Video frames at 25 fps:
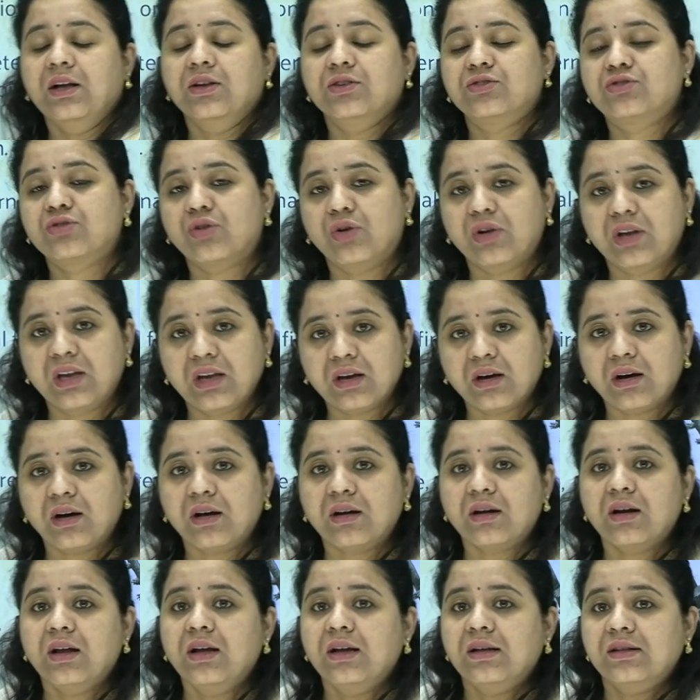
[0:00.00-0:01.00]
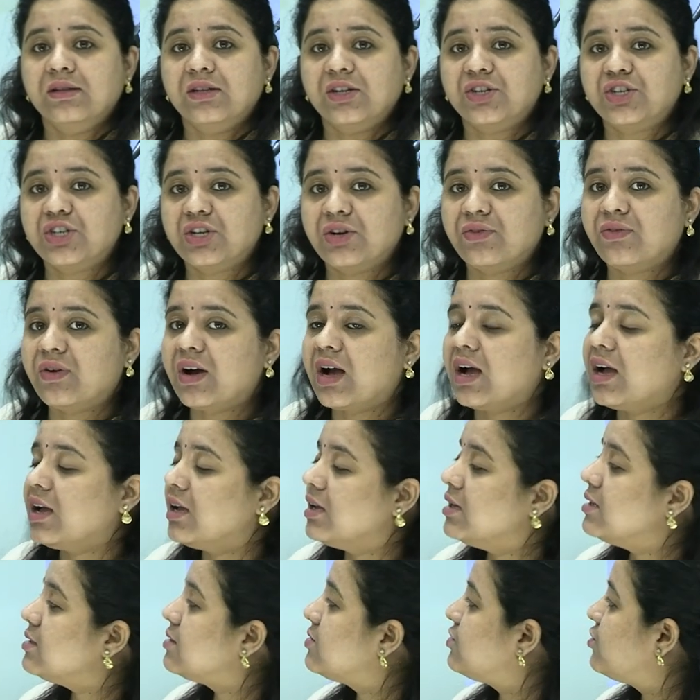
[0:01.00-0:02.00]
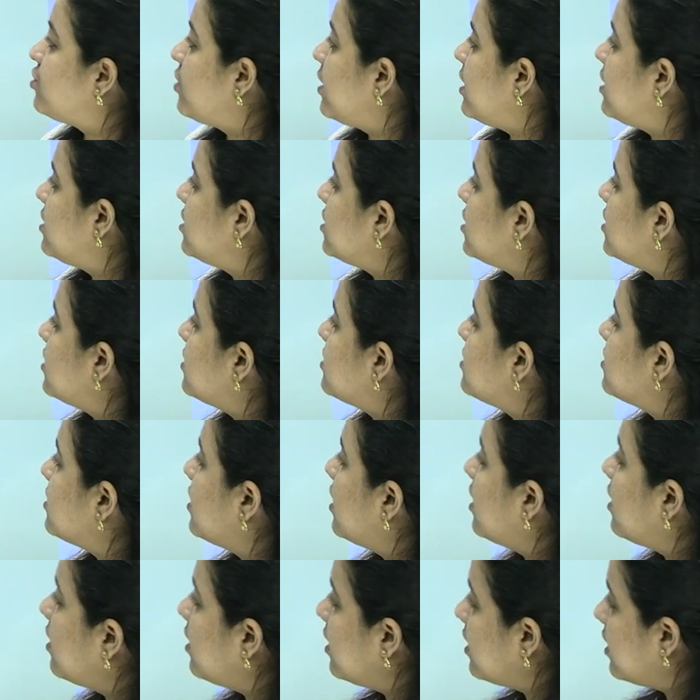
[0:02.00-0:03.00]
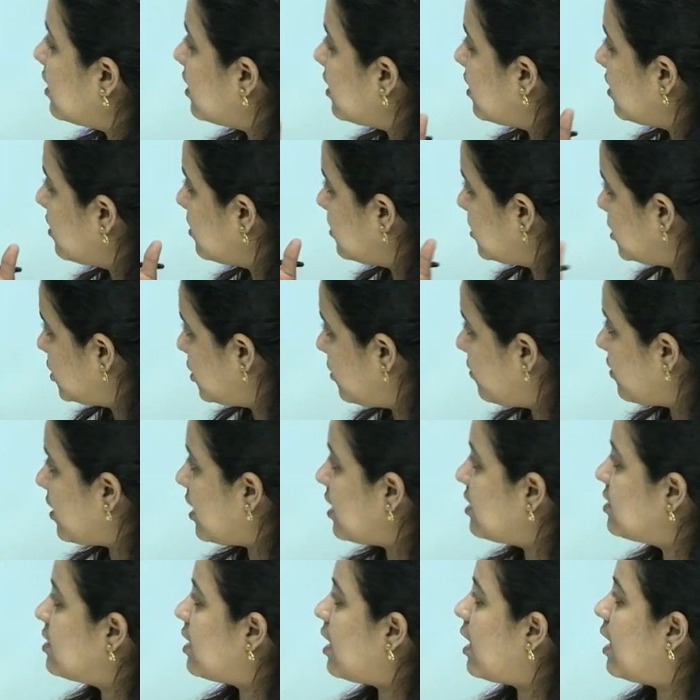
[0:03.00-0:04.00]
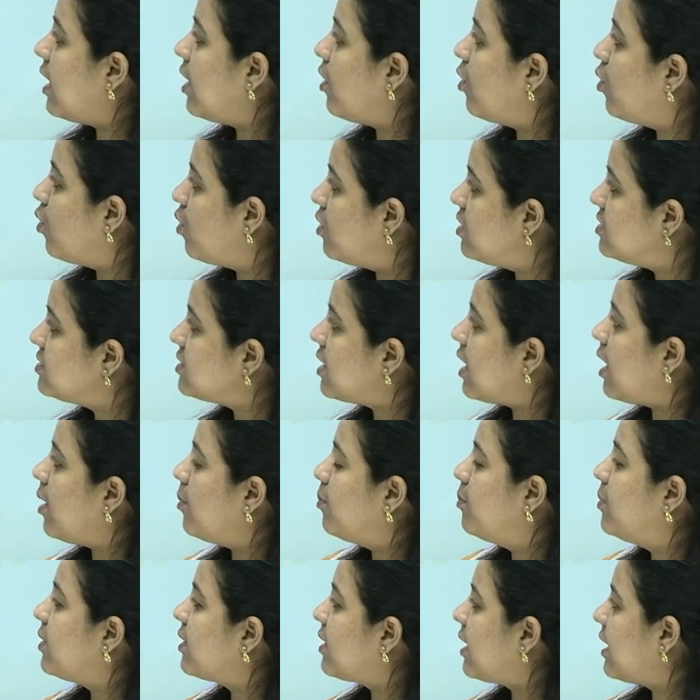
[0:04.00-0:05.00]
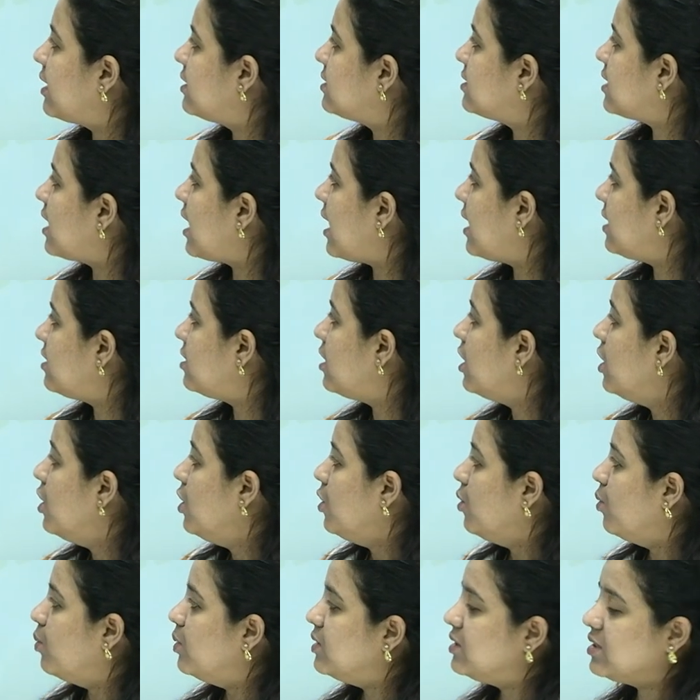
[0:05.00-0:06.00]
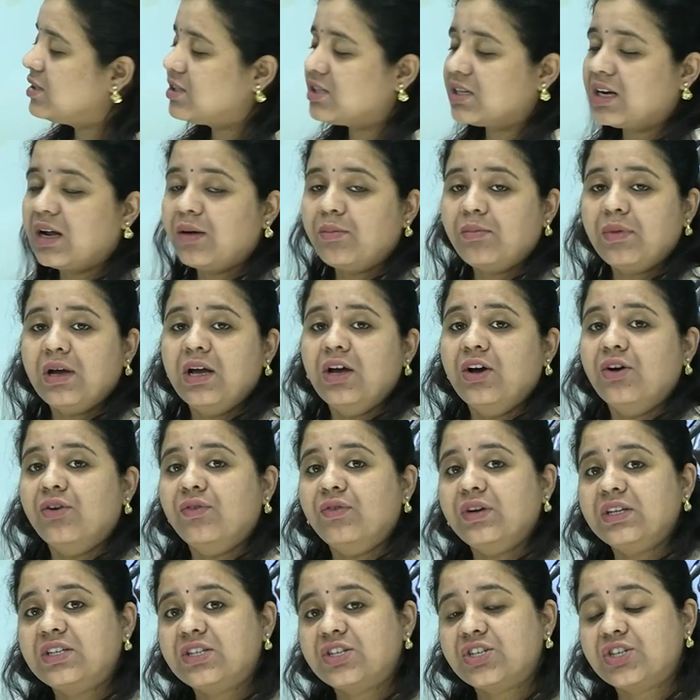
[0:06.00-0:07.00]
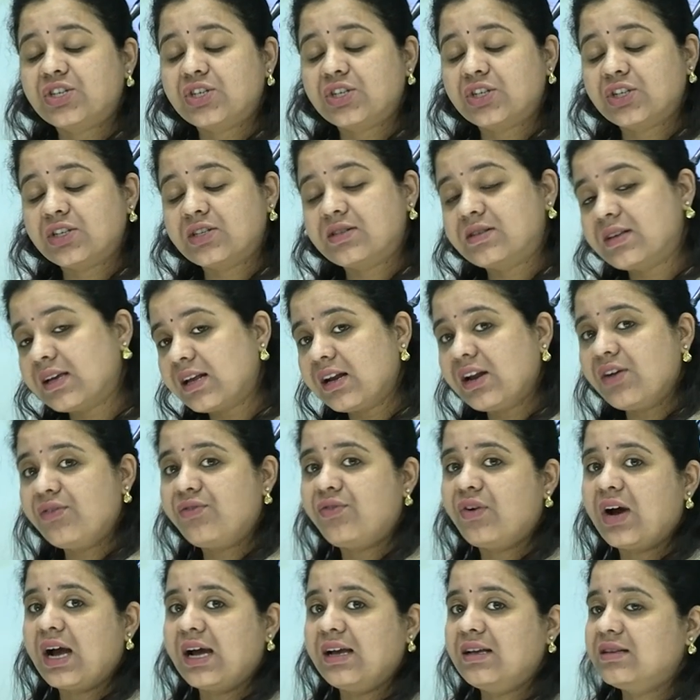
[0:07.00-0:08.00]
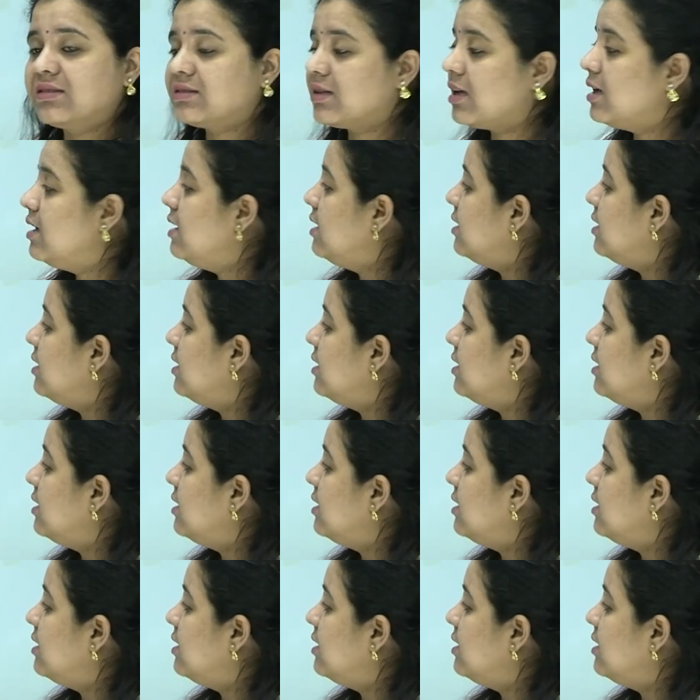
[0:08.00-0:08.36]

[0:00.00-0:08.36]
So here the Shiva is treated, Shiva holds a upper right hand with a drum which signifies